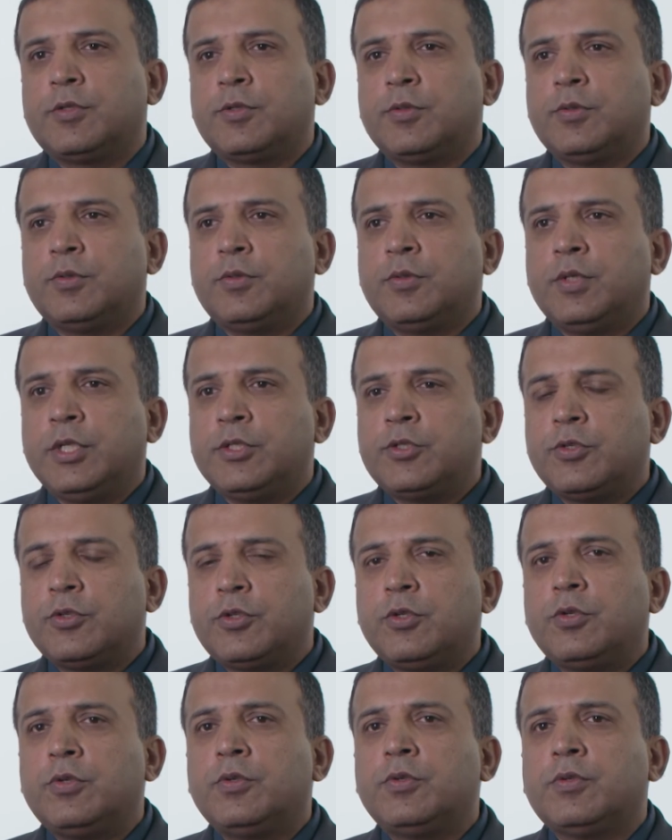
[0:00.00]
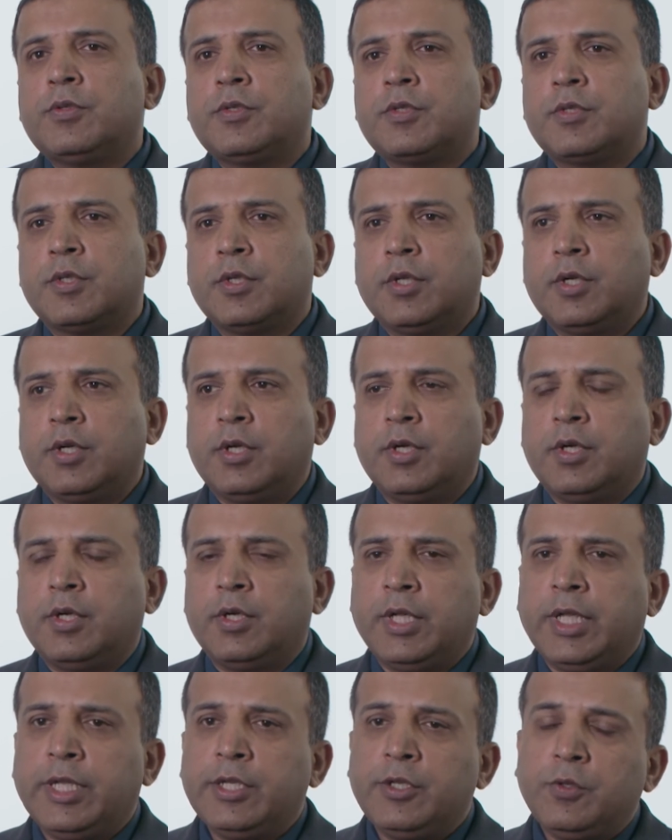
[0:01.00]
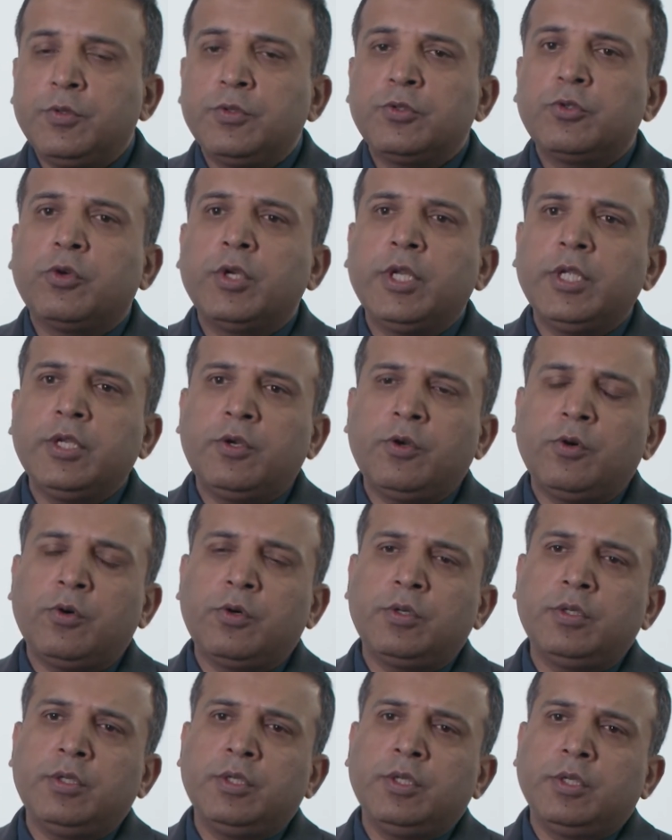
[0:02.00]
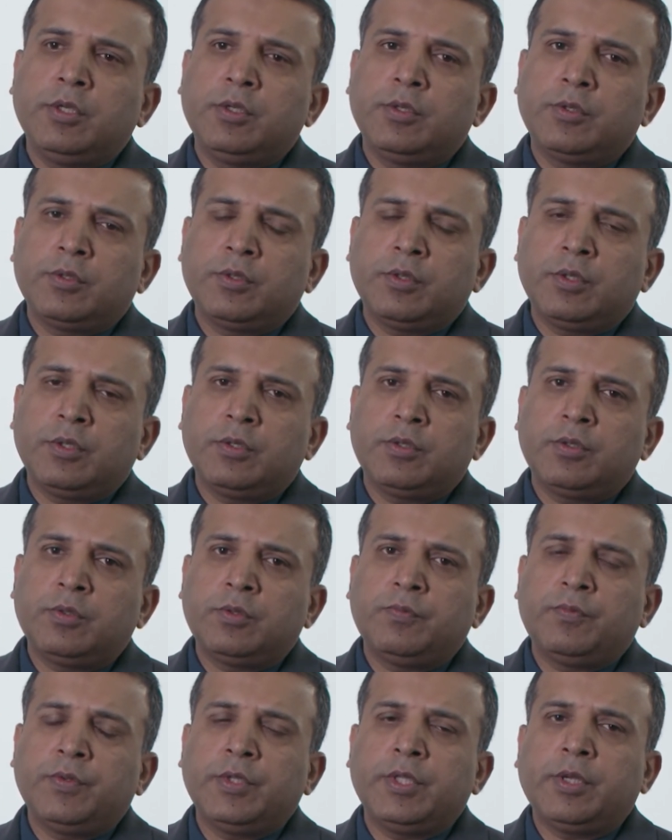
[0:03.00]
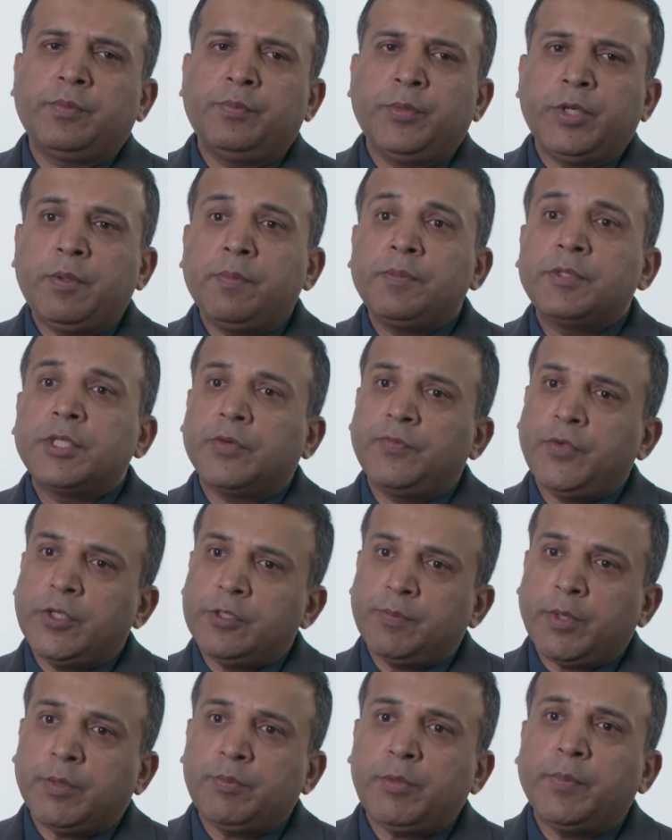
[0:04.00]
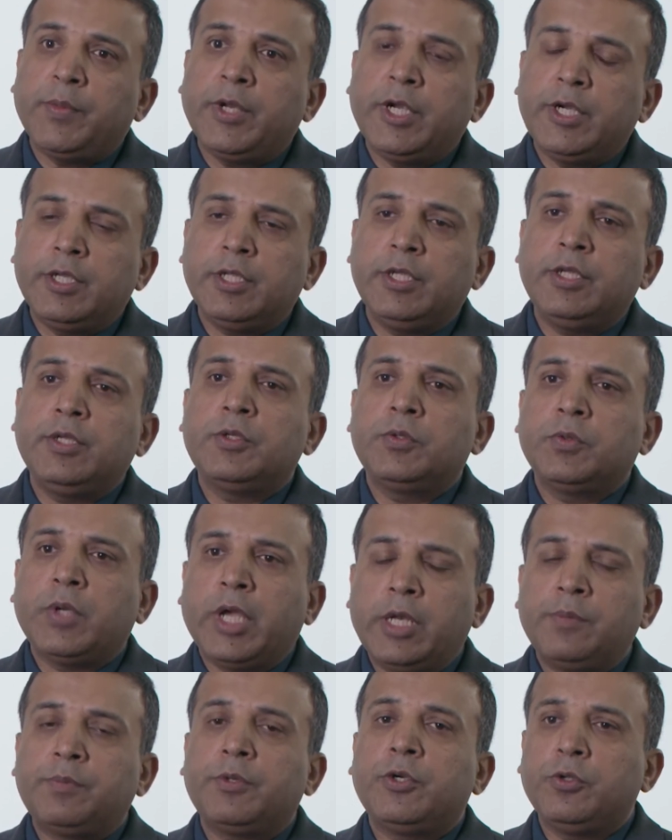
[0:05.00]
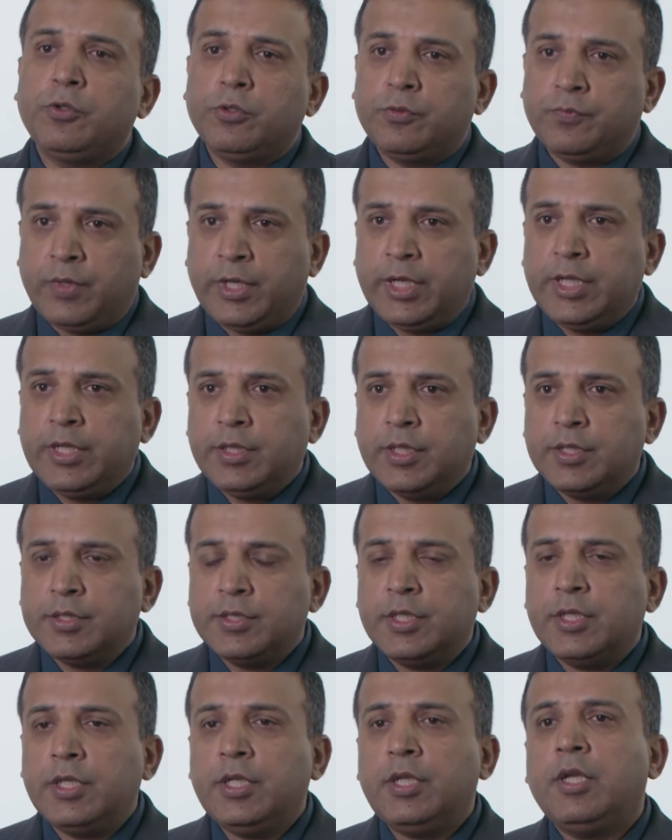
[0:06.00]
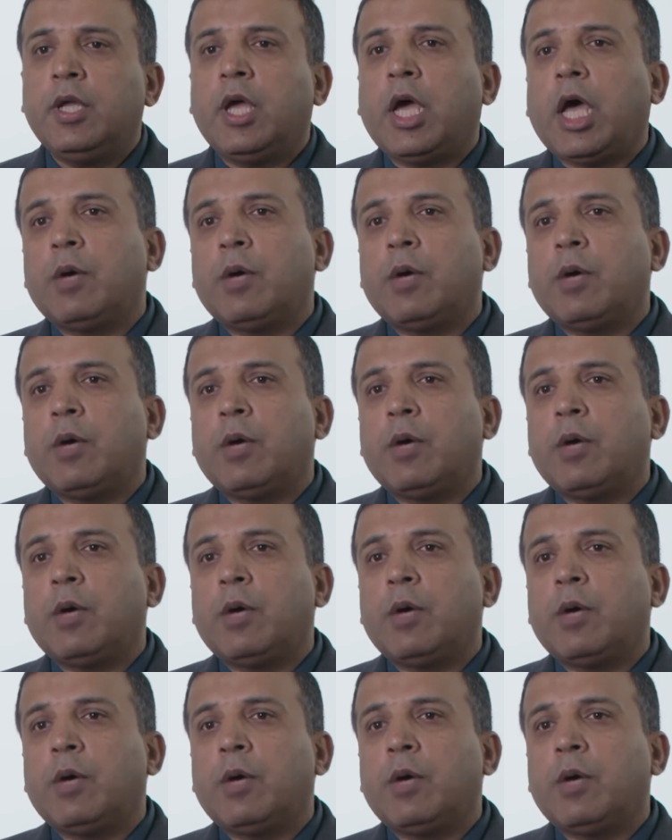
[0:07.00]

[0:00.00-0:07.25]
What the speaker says: to introduce a new zoning code with a minimum surface permeability to help reduce flooding in the city.